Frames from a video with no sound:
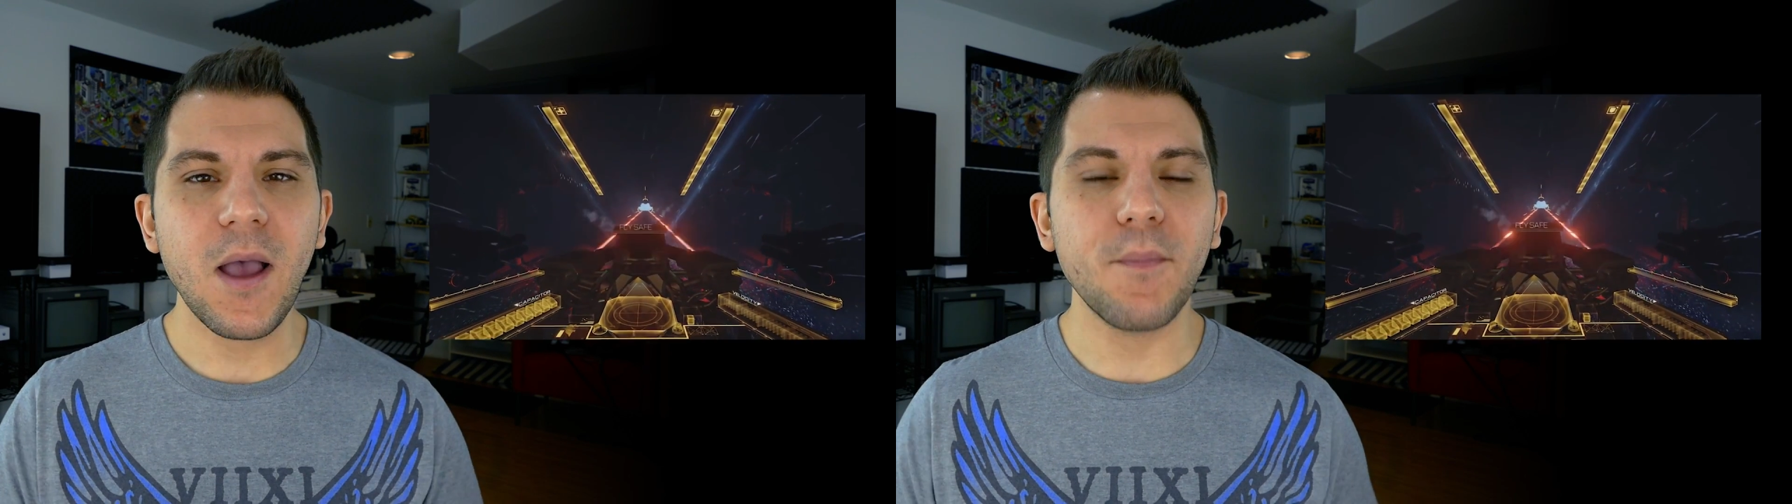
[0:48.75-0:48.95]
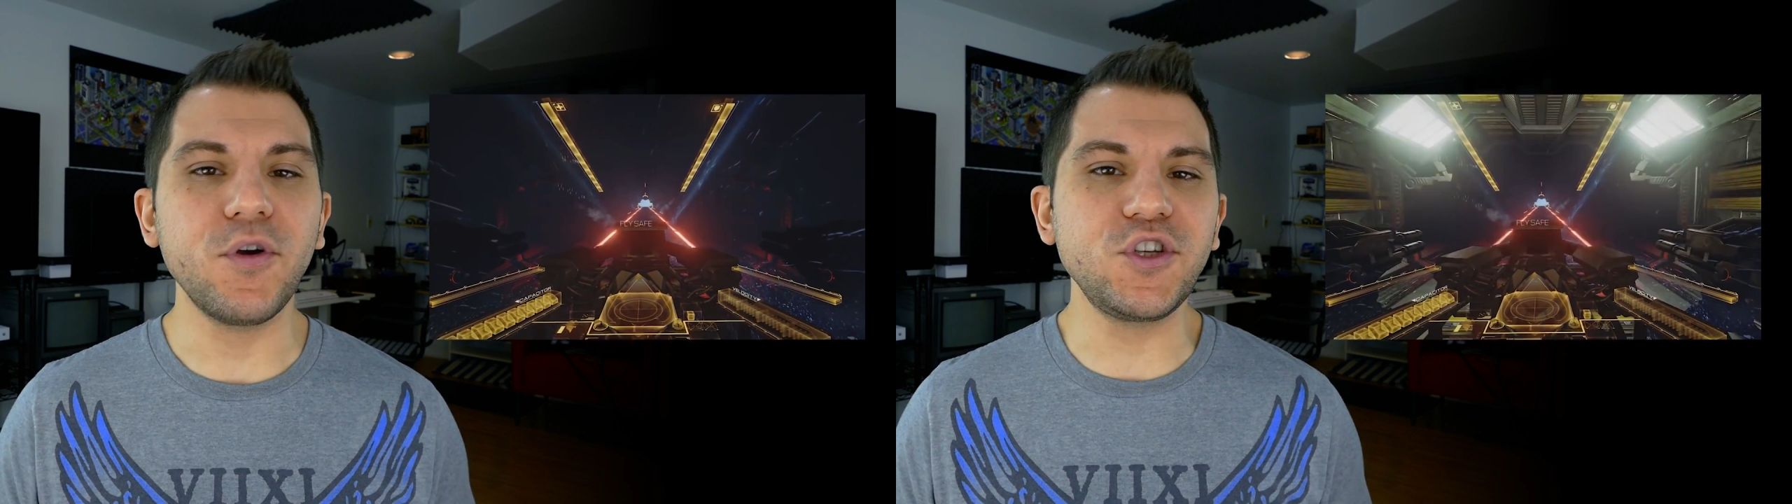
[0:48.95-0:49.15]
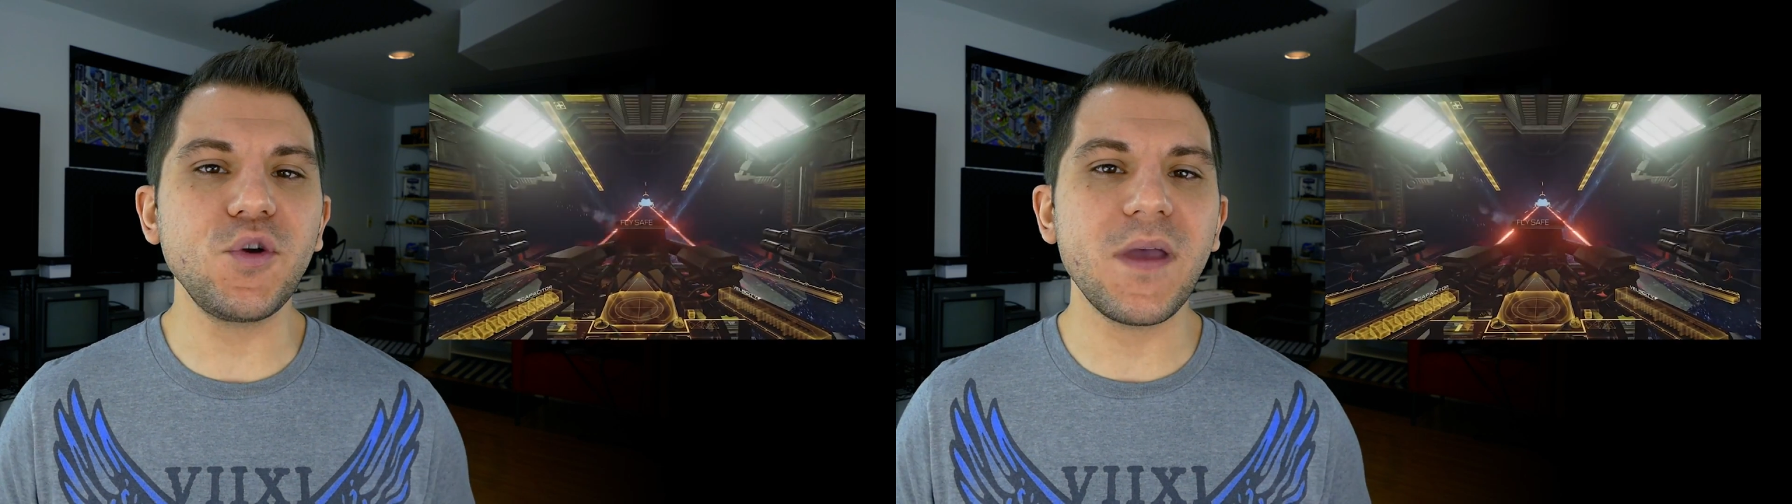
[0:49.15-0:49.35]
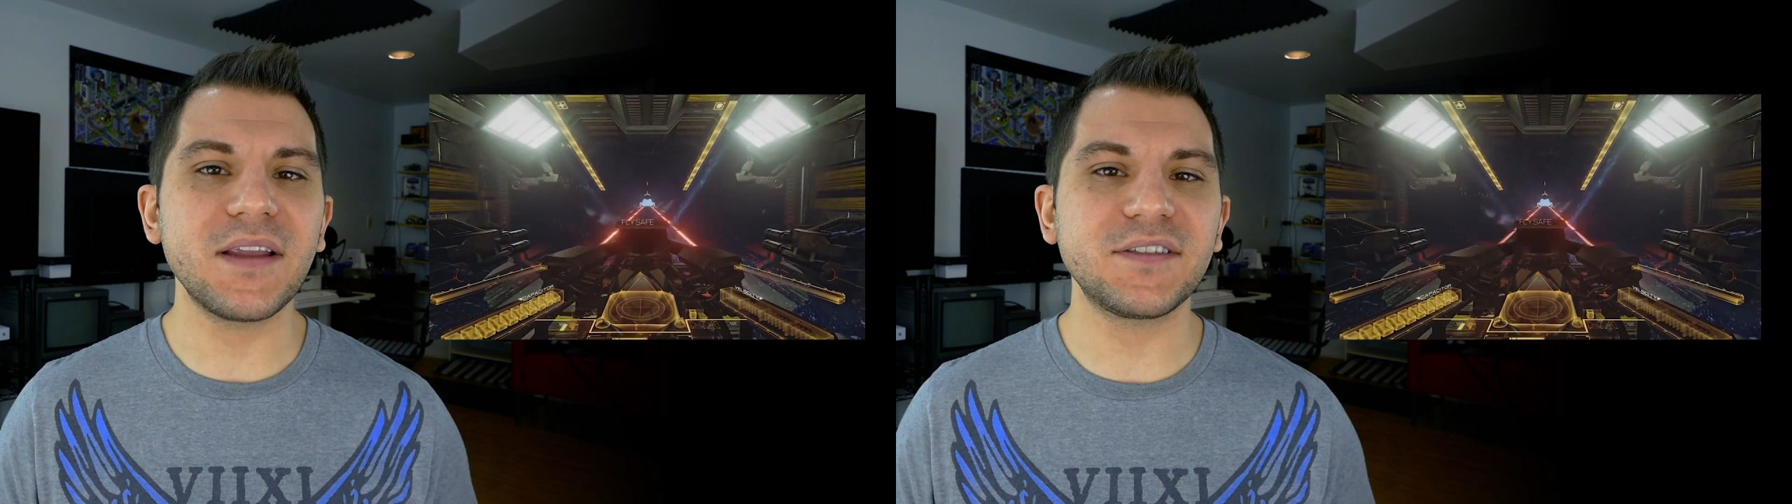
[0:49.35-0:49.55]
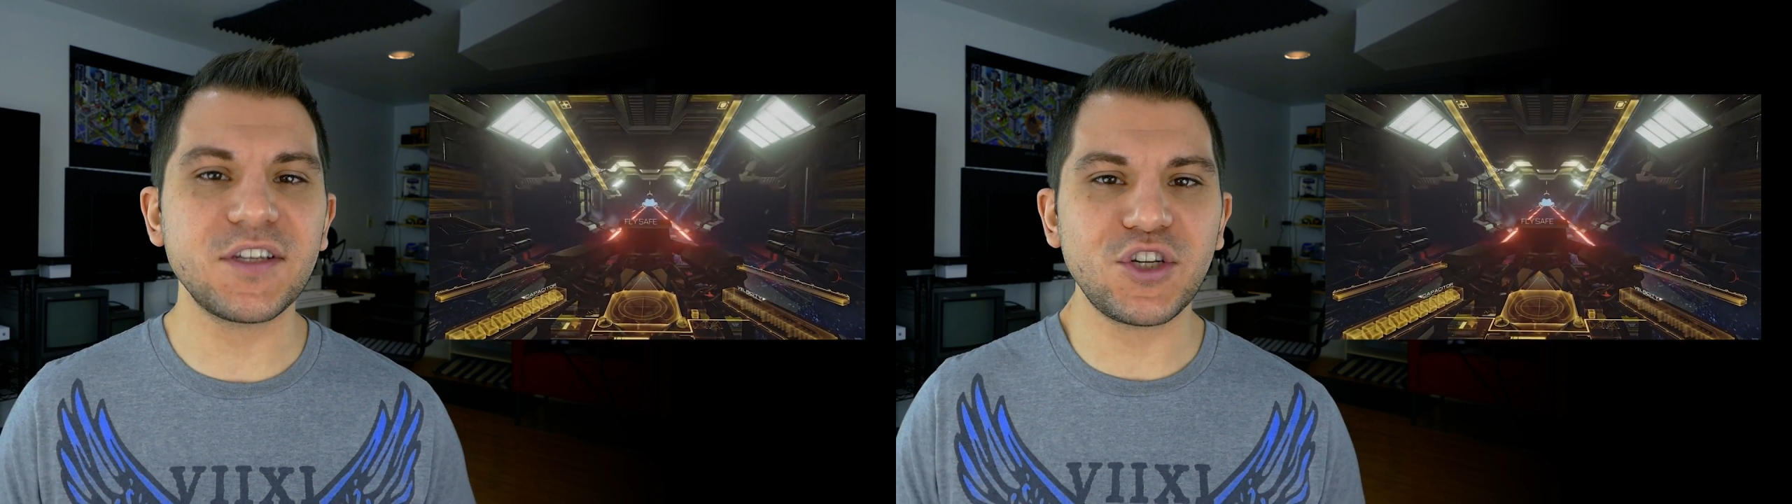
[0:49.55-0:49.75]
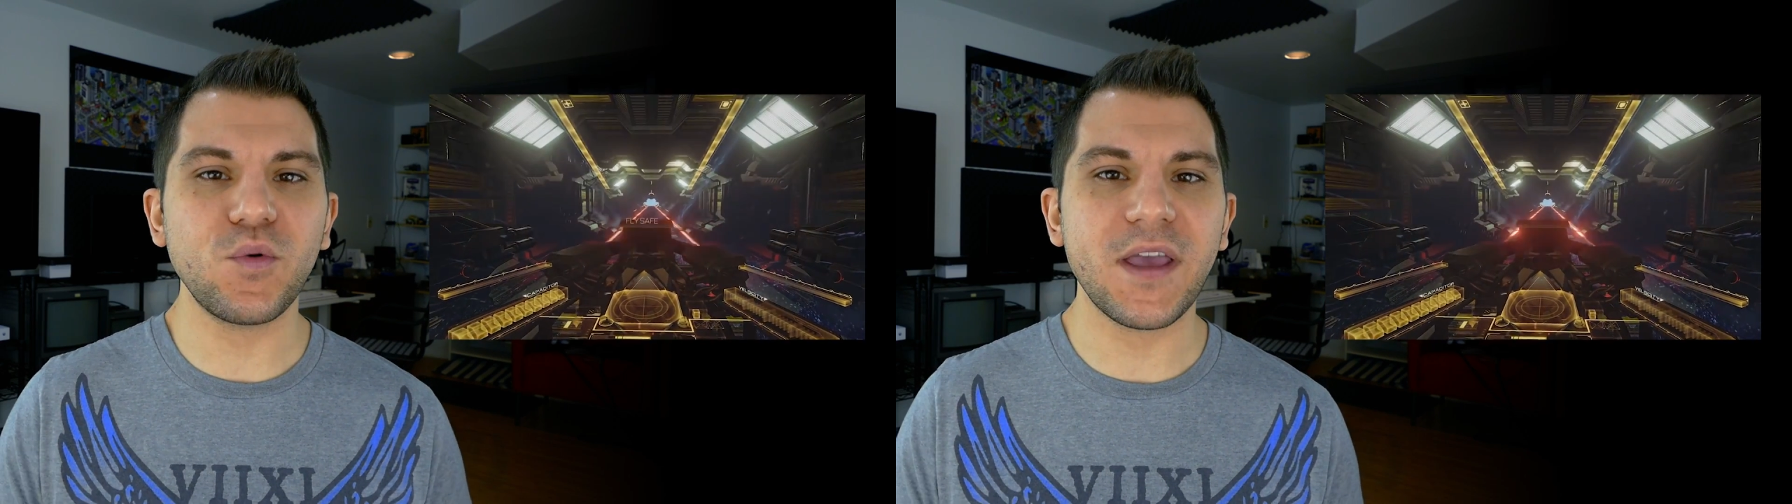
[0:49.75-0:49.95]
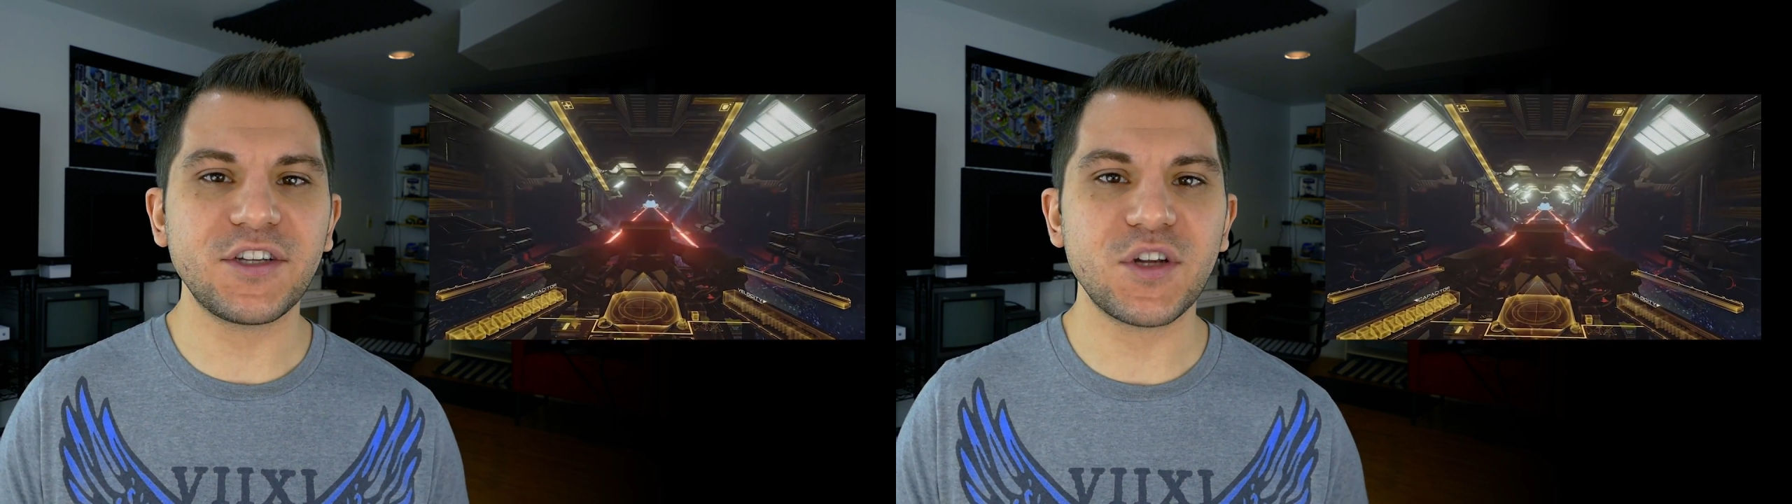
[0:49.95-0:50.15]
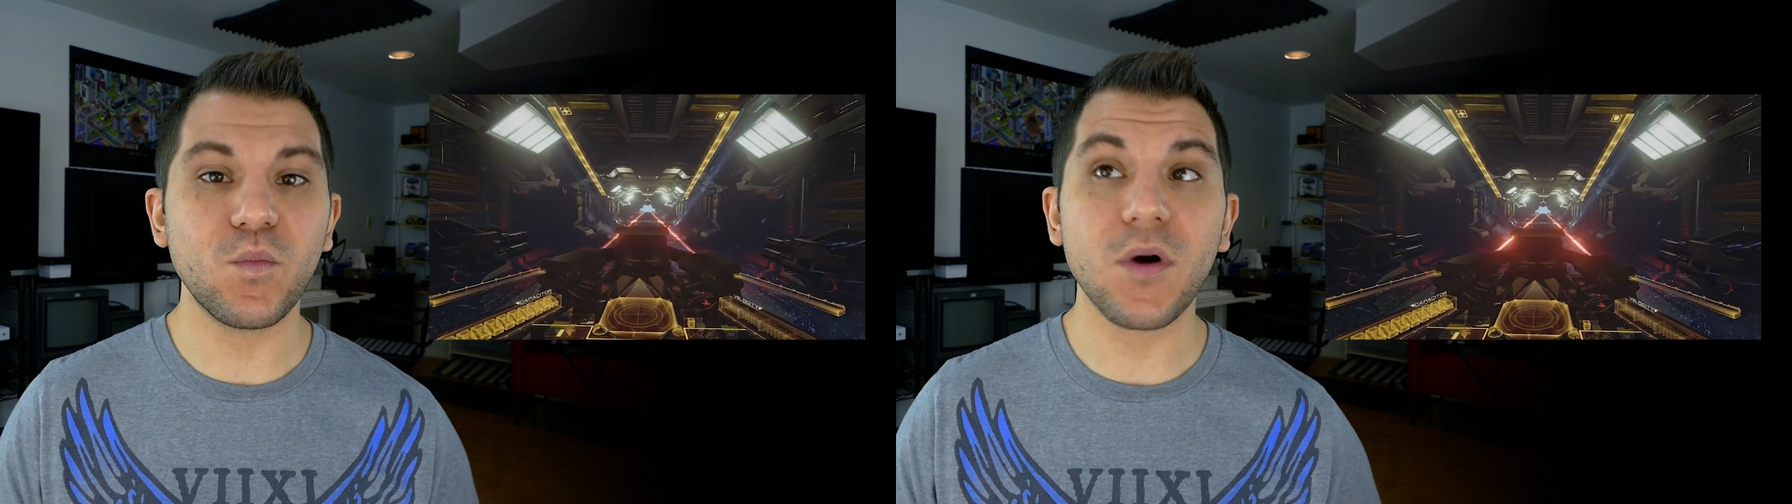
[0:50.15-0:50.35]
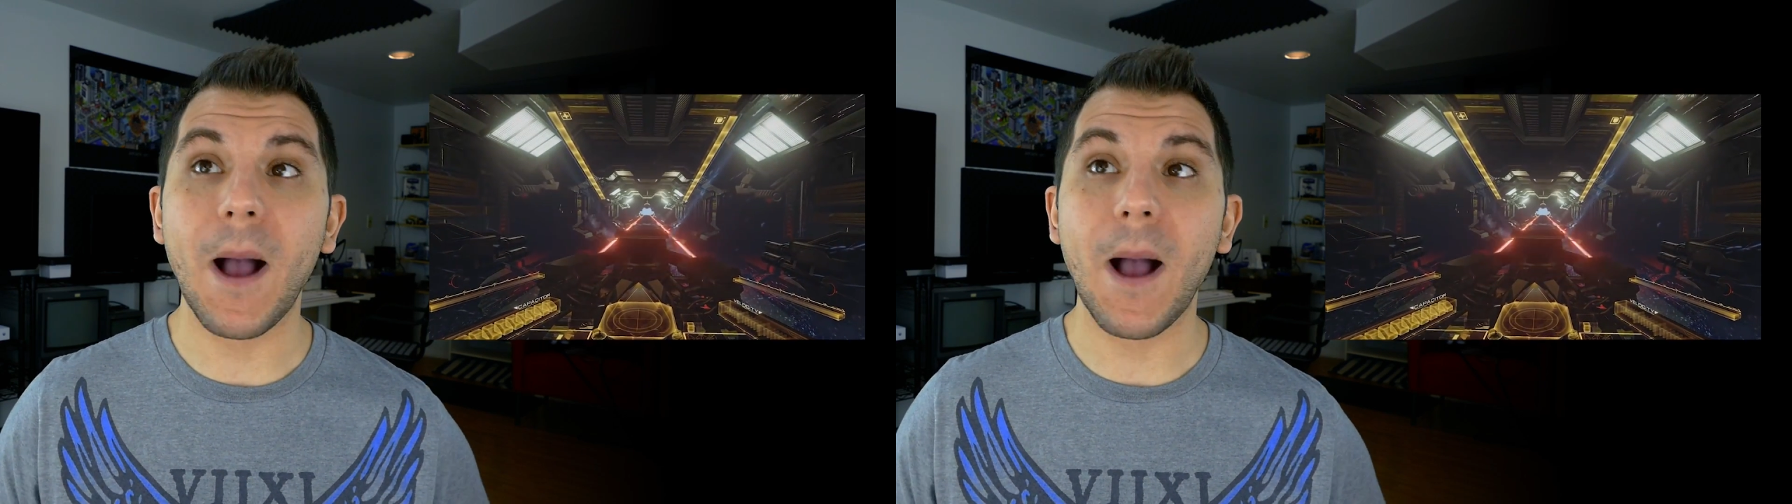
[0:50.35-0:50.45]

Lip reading: put you in a situation where